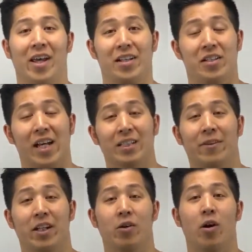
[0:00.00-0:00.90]
In today's
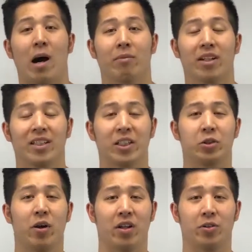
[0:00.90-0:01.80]
video, I'm going to
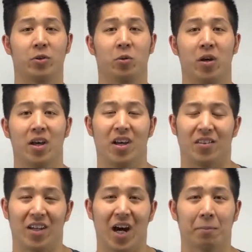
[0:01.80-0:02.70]
teach you how to do
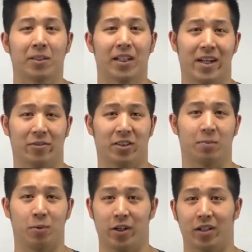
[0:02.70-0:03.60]
the upside down
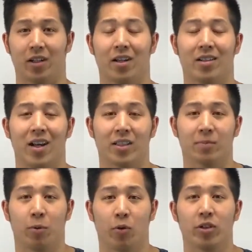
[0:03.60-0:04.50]
spring. Now it's
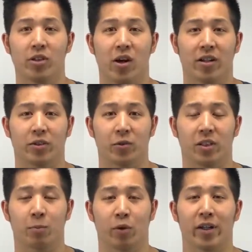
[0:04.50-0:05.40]
important you know how to do the
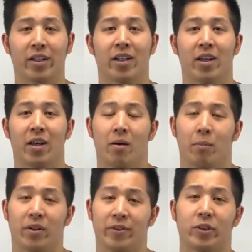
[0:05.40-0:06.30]
spring,
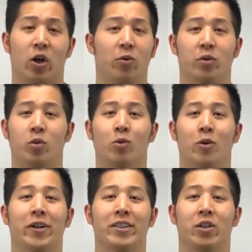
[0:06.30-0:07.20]
but if you don't, no
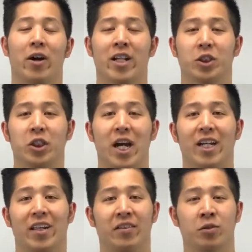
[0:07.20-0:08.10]
worries, go ahead and
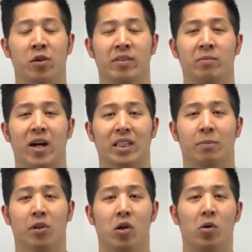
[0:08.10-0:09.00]
check in the description box
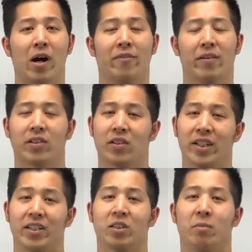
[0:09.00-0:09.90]
below. I've left a
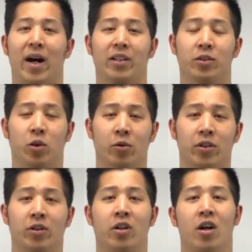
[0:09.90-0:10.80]
link to my
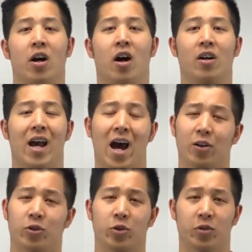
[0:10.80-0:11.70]
tutorial on
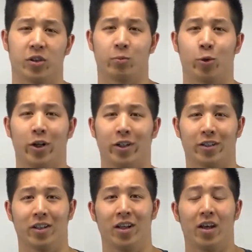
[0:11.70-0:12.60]
how to do the spring.
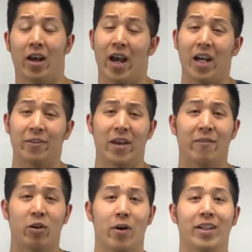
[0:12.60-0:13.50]
And if you
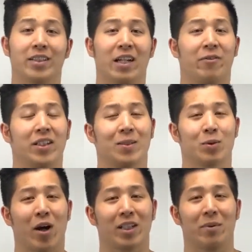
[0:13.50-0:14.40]
haven't already, definitely
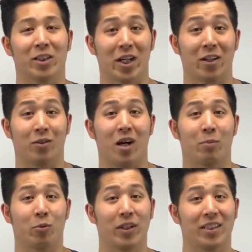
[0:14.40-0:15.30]
subscribe to my channel. I'll
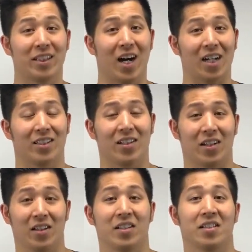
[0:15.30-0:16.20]
be releasing content
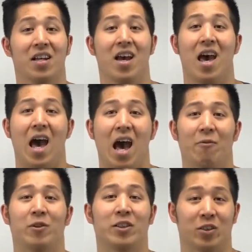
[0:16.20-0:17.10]
like this
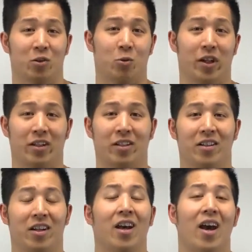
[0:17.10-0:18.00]
every single week.
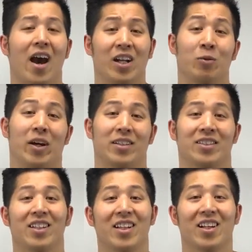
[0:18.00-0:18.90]

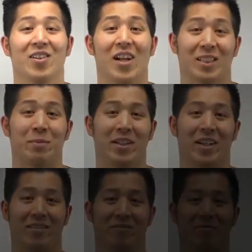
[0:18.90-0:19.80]
Anyways, let's begin.